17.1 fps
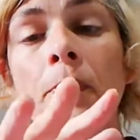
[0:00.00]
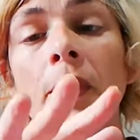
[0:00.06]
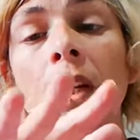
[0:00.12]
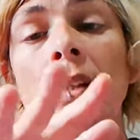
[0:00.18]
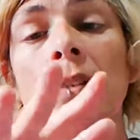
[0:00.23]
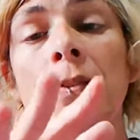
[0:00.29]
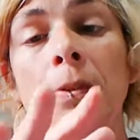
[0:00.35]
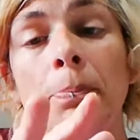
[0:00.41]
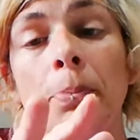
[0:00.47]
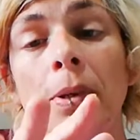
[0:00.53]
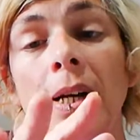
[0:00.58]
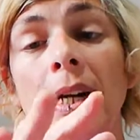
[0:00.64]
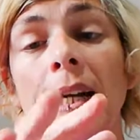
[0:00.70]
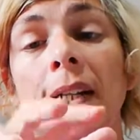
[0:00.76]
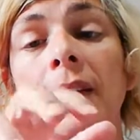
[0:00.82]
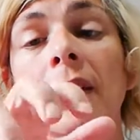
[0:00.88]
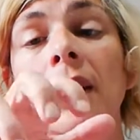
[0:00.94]

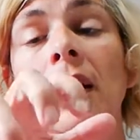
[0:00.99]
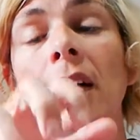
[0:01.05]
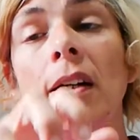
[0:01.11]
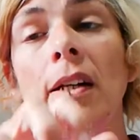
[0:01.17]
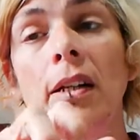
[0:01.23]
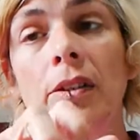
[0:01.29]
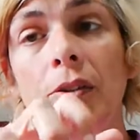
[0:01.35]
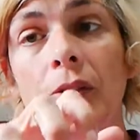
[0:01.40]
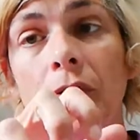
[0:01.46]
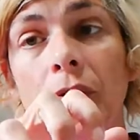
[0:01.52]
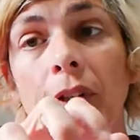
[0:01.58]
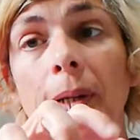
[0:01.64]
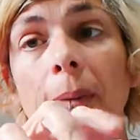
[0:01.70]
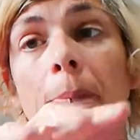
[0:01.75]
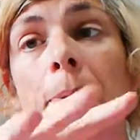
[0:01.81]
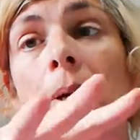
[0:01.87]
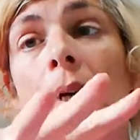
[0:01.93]
spread and
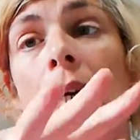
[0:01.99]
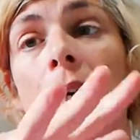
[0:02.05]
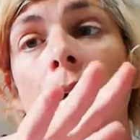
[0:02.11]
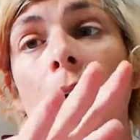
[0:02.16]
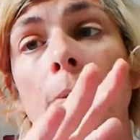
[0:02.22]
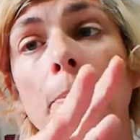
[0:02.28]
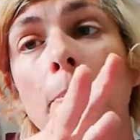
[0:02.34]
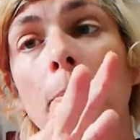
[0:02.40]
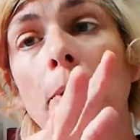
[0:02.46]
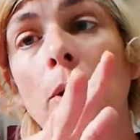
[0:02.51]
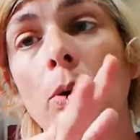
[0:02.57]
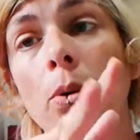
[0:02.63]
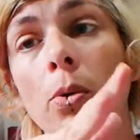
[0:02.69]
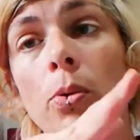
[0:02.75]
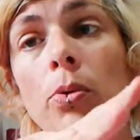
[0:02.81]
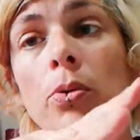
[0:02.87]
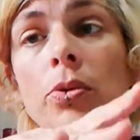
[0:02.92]
grip and
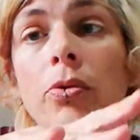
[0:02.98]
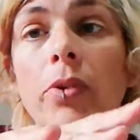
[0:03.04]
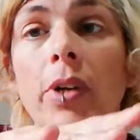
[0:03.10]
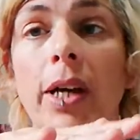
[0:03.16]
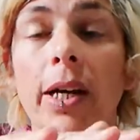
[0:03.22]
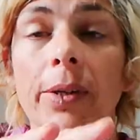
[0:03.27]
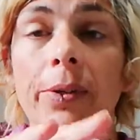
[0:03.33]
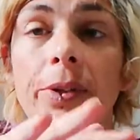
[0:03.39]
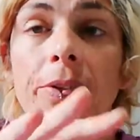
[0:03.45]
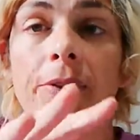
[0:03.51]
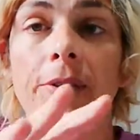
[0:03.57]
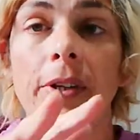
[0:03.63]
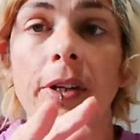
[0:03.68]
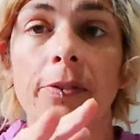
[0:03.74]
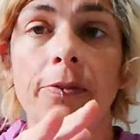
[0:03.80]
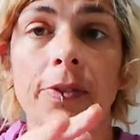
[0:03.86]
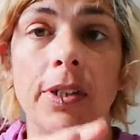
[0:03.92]
mould around the
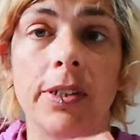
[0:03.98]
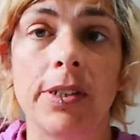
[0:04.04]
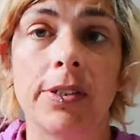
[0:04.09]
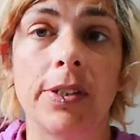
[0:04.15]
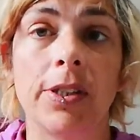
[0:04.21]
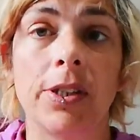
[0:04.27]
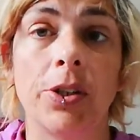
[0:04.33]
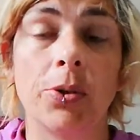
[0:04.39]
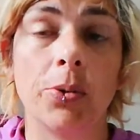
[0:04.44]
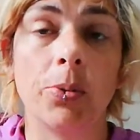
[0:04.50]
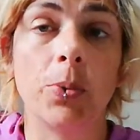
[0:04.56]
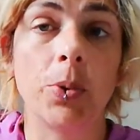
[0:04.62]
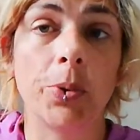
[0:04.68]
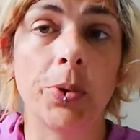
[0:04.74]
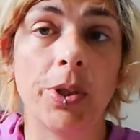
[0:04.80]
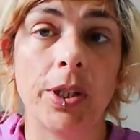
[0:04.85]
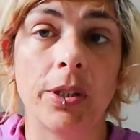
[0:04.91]
surface that you're
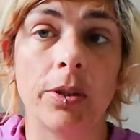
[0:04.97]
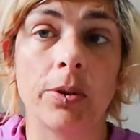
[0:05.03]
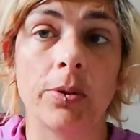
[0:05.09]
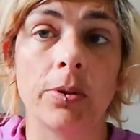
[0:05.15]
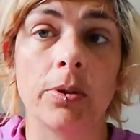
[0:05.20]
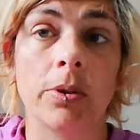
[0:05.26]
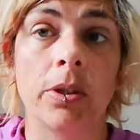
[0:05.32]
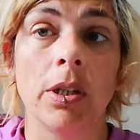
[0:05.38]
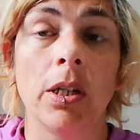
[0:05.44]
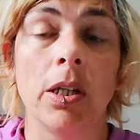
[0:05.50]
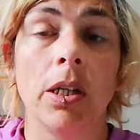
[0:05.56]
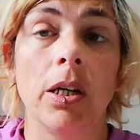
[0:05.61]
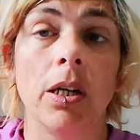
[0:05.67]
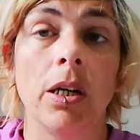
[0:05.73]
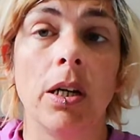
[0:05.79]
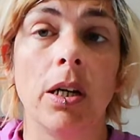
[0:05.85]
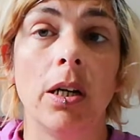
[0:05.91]
walking on.
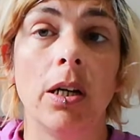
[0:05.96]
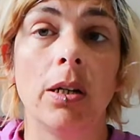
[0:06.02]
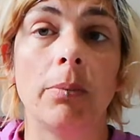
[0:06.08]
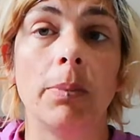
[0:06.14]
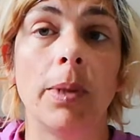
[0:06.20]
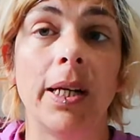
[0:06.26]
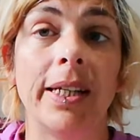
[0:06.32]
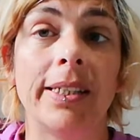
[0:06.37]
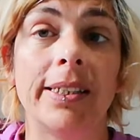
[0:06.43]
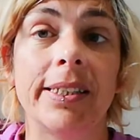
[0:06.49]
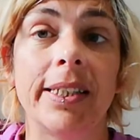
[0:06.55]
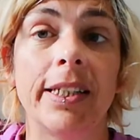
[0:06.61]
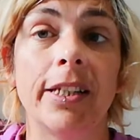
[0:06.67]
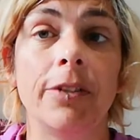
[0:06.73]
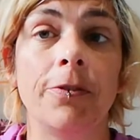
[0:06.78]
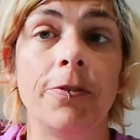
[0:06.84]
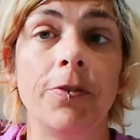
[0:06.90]
And
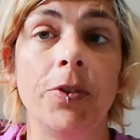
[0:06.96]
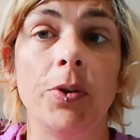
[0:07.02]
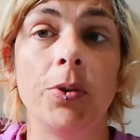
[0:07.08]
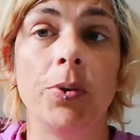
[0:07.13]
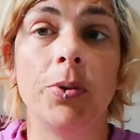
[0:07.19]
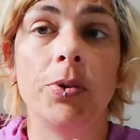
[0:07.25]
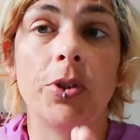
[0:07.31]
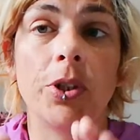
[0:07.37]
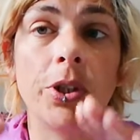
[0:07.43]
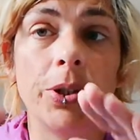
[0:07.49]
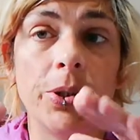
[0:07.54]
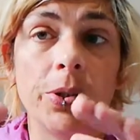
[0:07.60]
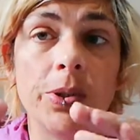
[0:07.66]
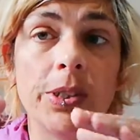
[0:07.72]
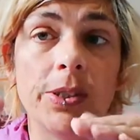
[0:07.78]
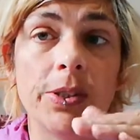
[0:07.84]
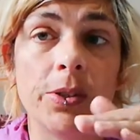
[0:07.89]
if your
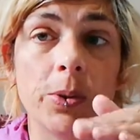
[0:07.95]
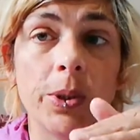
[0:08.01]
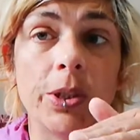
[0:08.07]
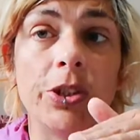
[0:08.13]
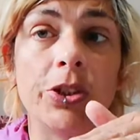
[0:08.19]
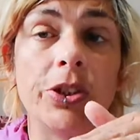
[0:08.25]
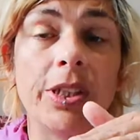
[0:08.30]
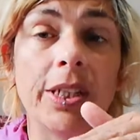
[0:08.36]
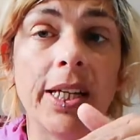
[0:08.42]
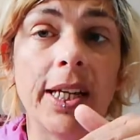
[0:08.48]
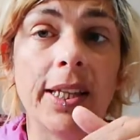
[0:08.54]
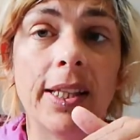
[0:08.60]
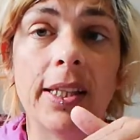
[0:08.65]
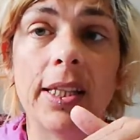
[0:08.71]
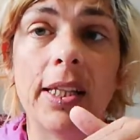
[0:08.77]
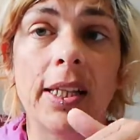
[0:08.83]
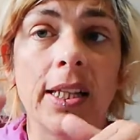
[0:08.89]
toes are squished
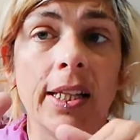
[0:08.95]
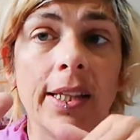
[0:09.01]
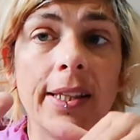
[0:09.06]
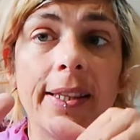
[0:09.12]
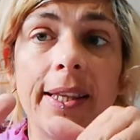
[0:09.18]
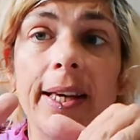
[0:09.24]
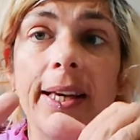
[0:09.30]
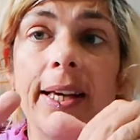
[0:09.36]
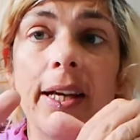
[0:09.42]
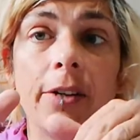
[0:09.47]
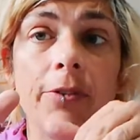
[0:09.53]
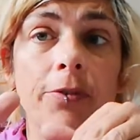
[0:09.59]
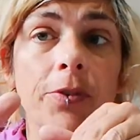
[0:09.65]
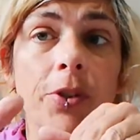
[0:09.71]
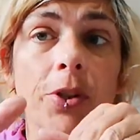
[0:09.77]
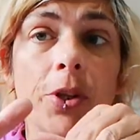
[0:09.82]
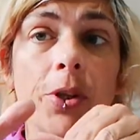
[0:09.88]
together, they have
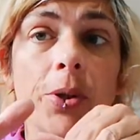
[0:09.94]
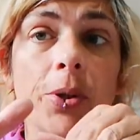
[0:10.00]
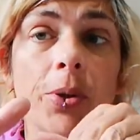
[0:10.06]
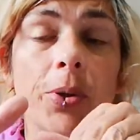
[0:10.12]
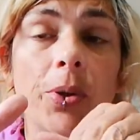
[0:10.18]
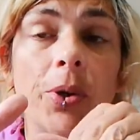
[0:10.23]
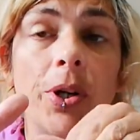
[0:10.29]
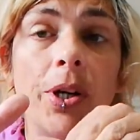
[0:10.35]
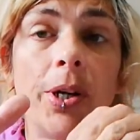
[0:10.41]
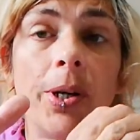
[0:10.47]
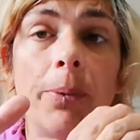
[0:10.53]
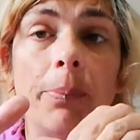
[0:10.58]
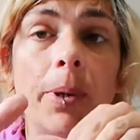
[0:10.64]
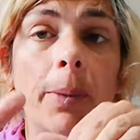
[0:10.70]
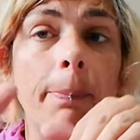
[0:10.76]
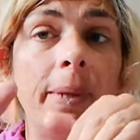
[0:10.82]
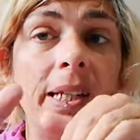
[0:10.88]
no
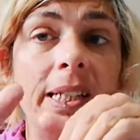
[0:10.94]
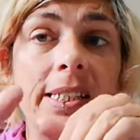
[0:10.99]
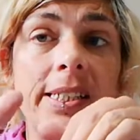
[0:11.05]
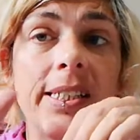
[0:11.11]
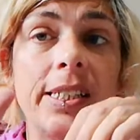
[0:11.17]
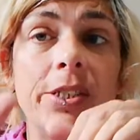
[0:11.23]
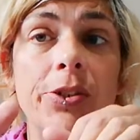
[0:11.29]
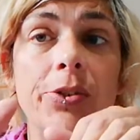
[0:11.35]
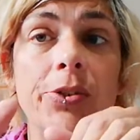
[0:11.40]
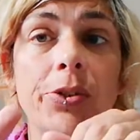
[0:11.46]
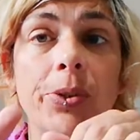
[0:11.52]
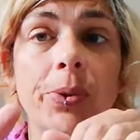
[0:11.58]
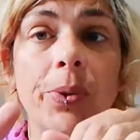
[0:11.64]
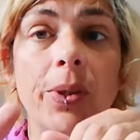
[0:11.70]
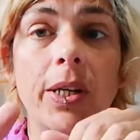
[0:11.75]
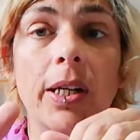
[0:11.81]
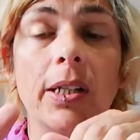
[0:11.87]
ability to
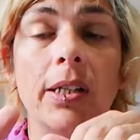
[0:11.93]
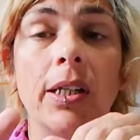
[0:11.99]
do that.